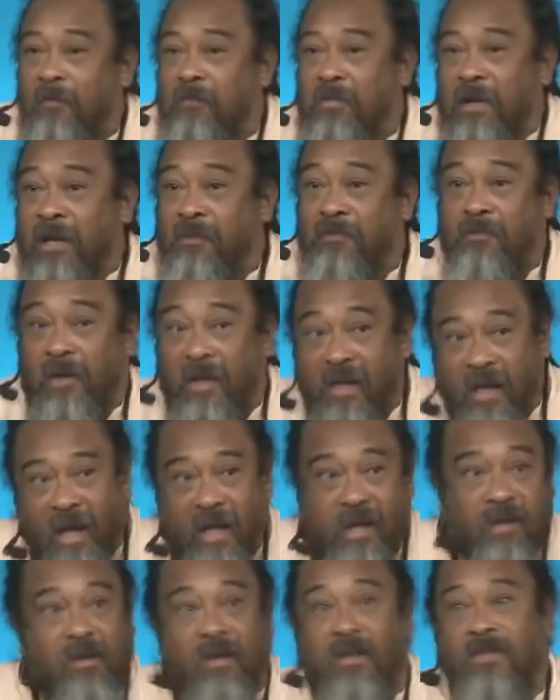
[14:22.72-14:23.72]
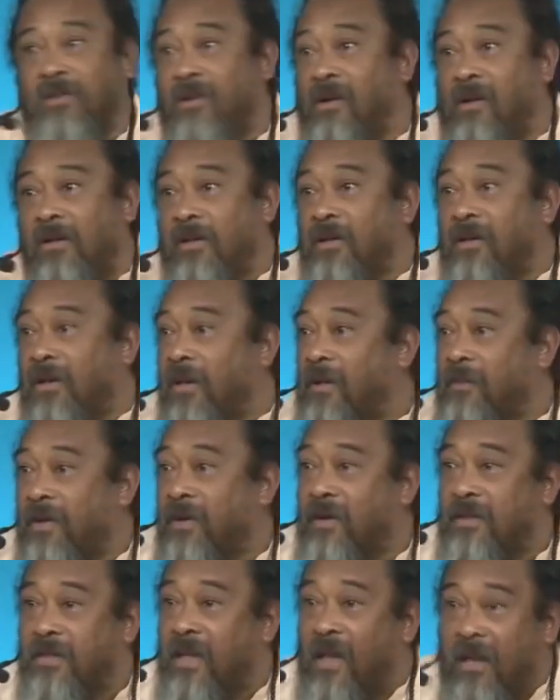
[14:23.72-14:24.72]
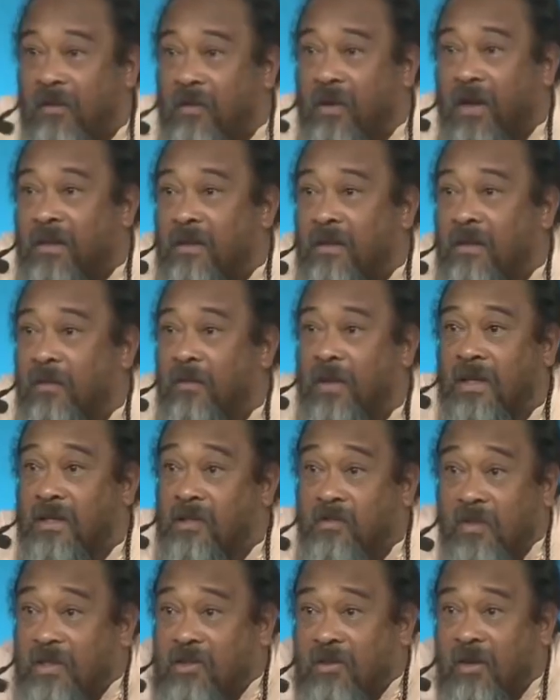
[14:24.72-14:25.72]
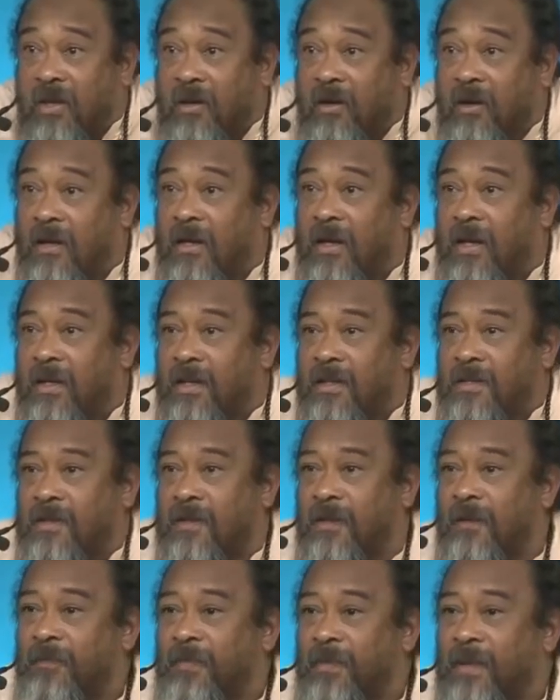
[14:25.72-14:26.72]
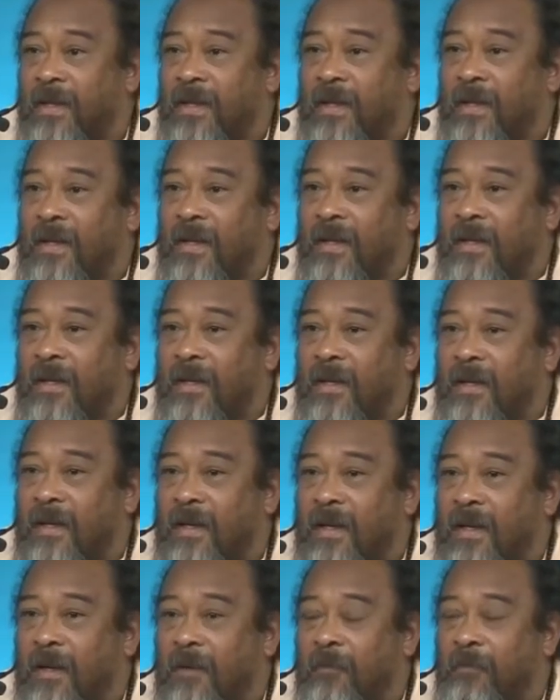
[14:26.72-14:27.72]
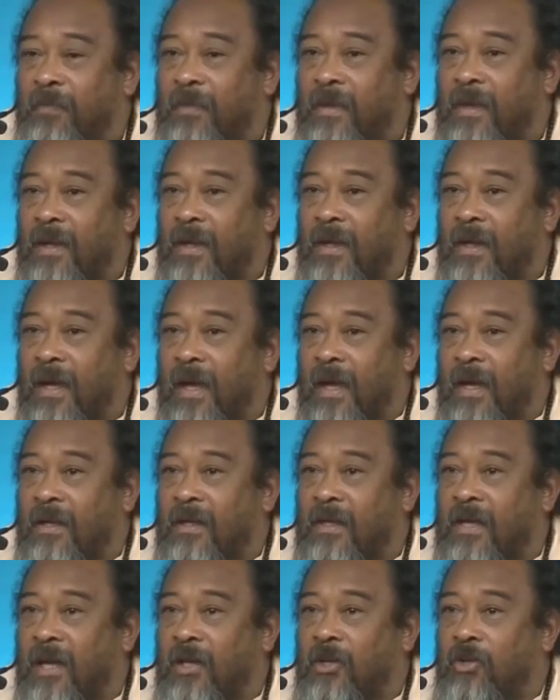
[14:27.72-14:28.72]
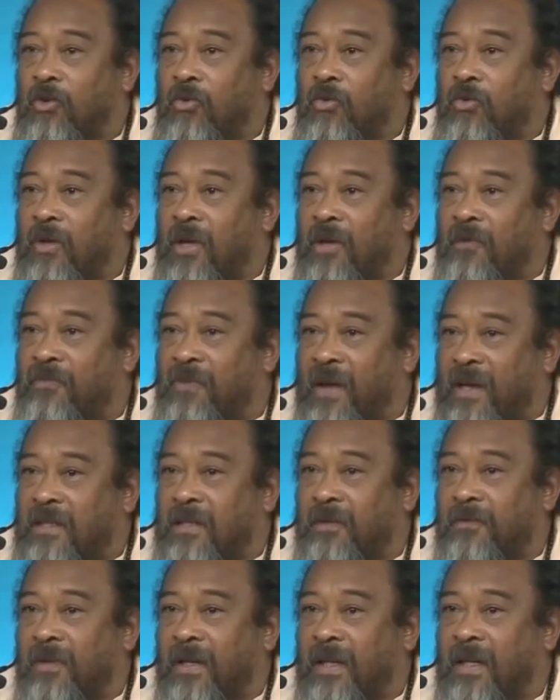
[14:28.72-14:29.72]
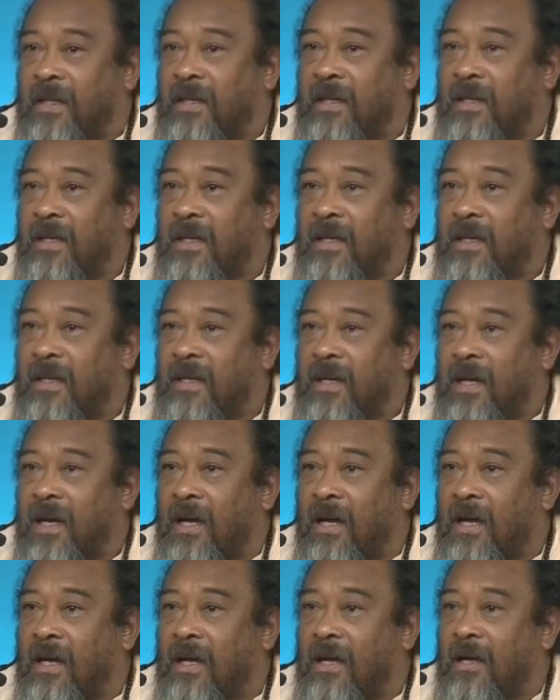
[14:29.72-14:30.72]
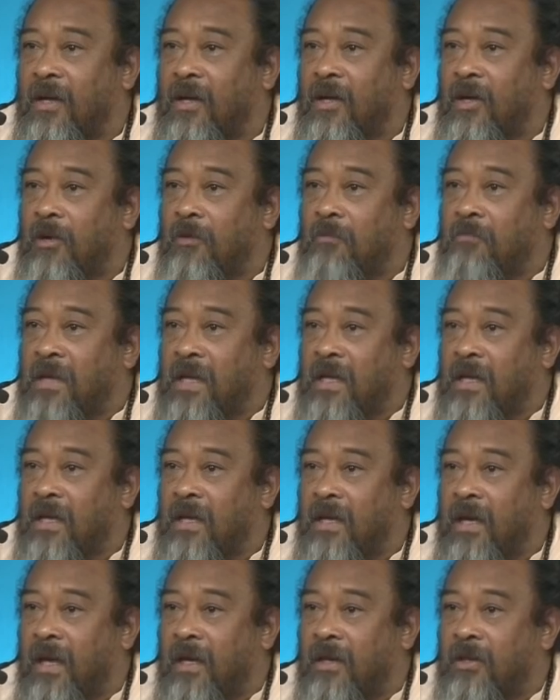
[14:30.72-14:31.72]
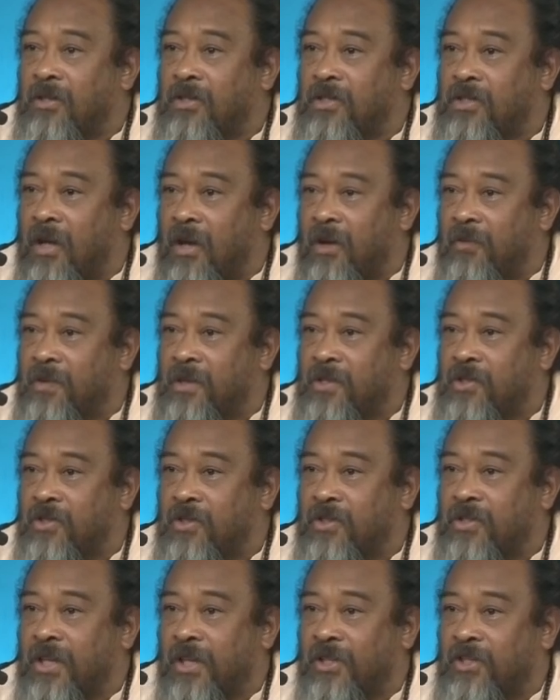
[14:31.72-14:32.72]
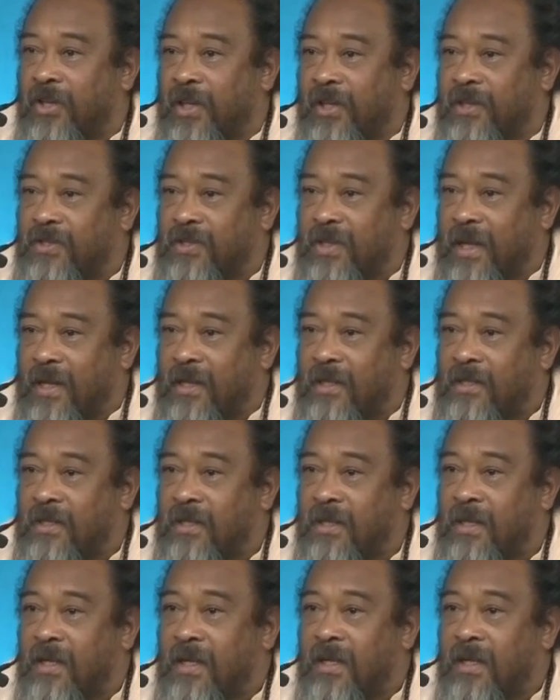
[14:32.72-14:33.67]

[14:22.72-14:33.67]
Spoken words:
playfully, I curse God, because like what? What's going on like this, no? Yeah? And can you effectively be in service to such an extent